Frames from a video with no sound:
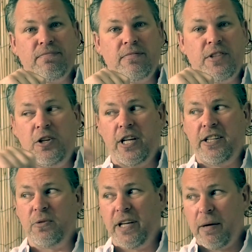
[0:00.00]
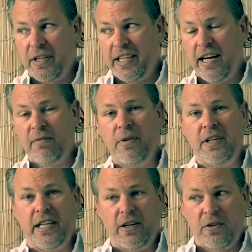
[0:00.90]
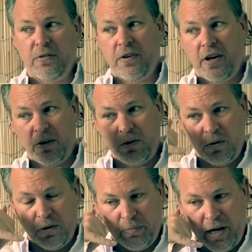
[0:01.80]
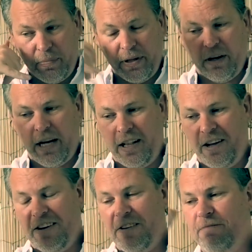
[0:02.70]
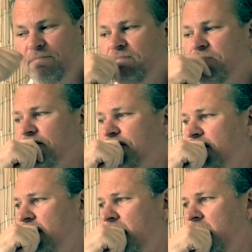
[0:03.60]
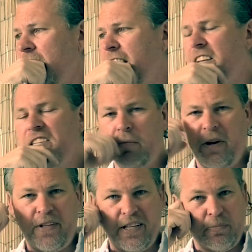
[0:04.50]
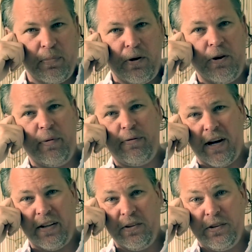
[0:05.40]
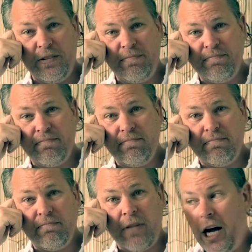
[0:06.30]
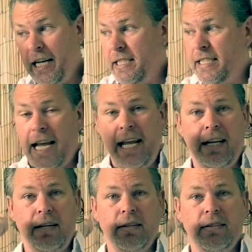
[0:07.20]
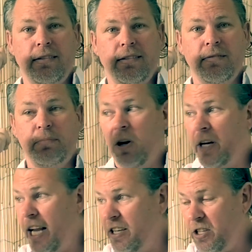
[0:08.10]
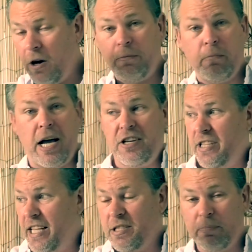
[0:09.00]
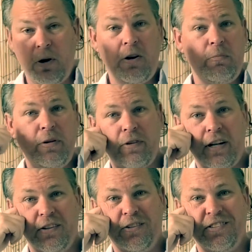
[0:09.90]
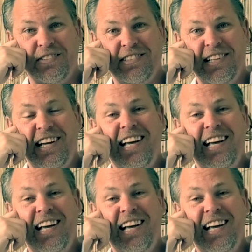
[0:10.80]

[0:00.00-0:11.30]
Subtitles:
Do you need to ring up the government and get on the phone and call them up and go, hello, can you tell me if there's a bird on my front lawn? I can see it, but I need your confirmation there's a bird on my front lawn.